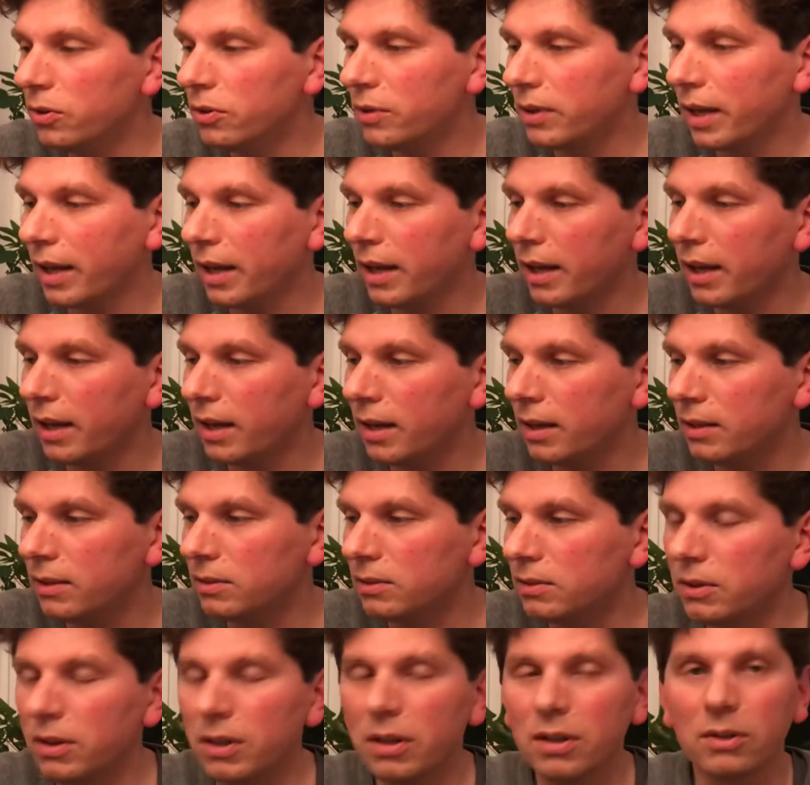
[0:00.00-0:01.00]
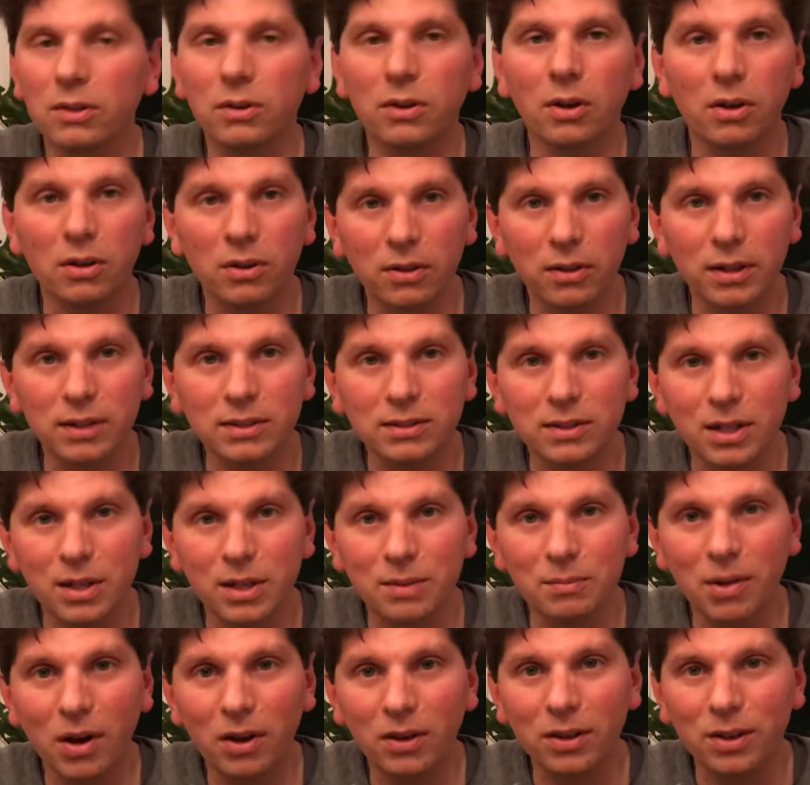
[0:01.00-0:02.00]
can, go to the Green City
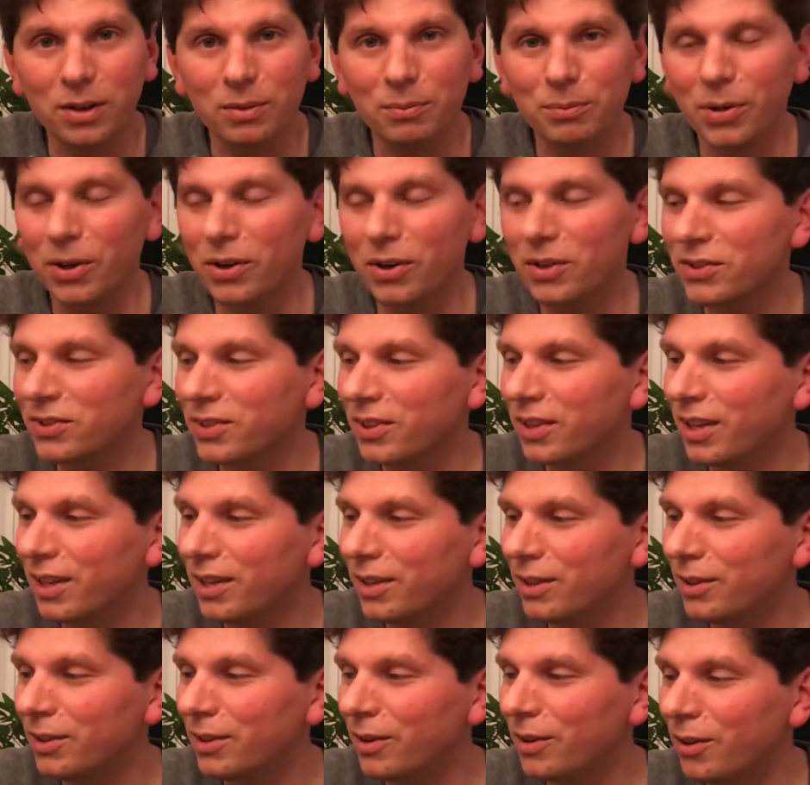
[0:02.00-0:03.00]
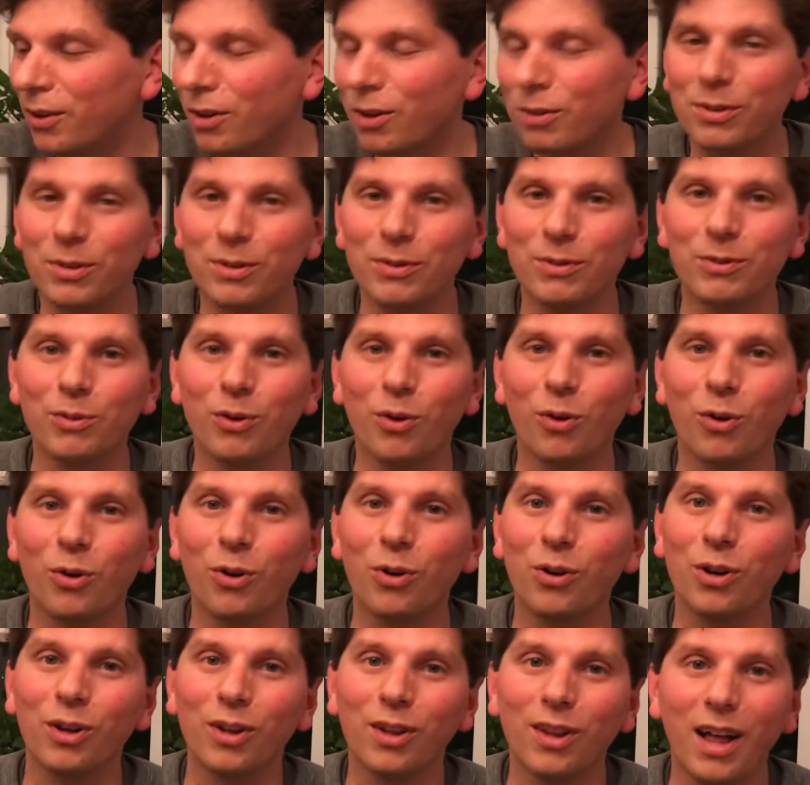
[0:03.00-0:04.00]
Market in person, or if you
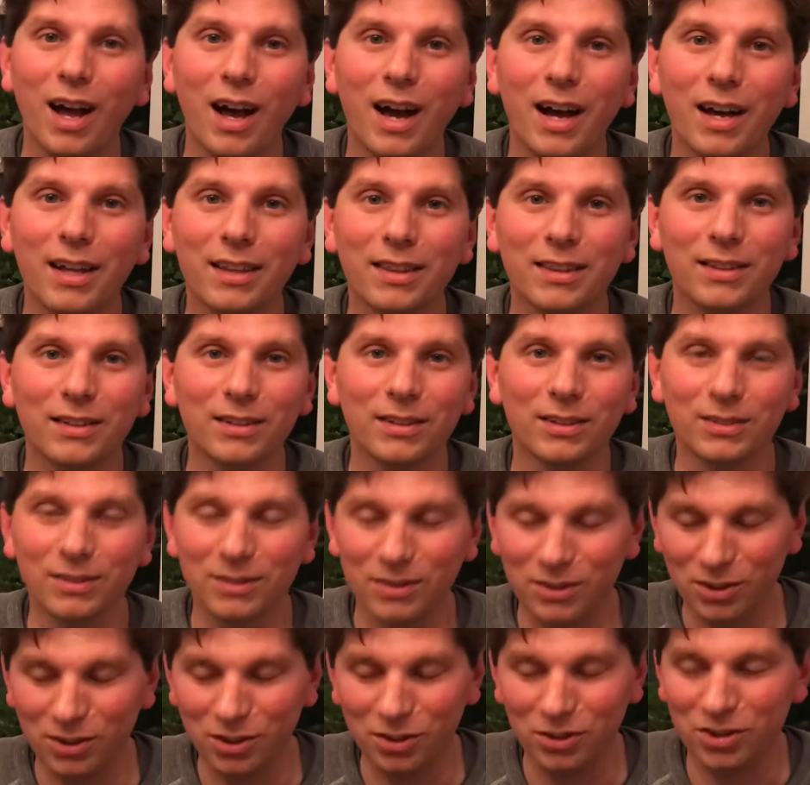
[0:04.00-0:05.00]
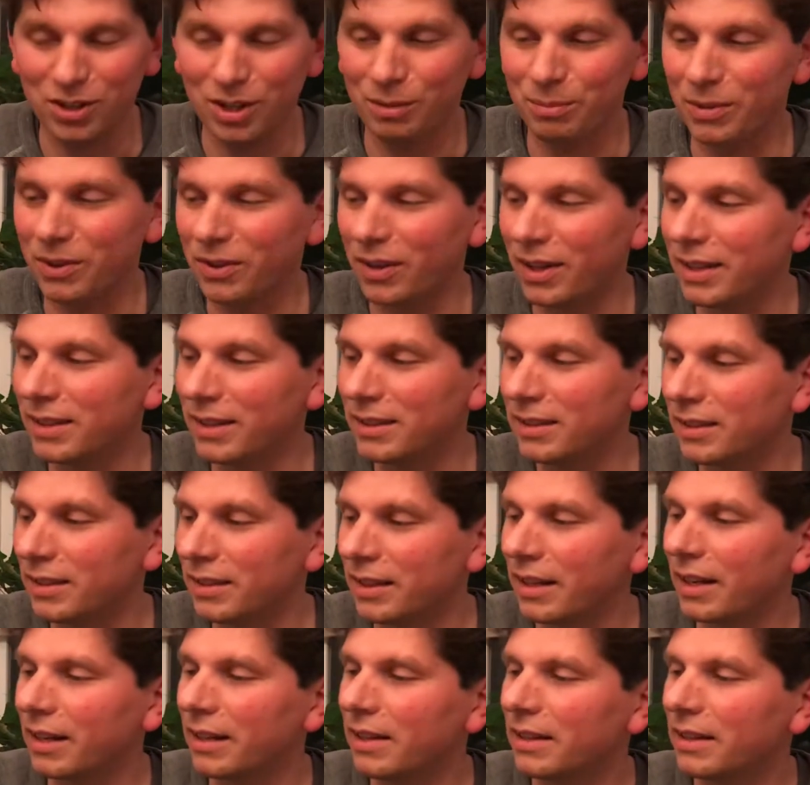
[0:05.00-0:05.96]
order a lot, they'll ship it right to you.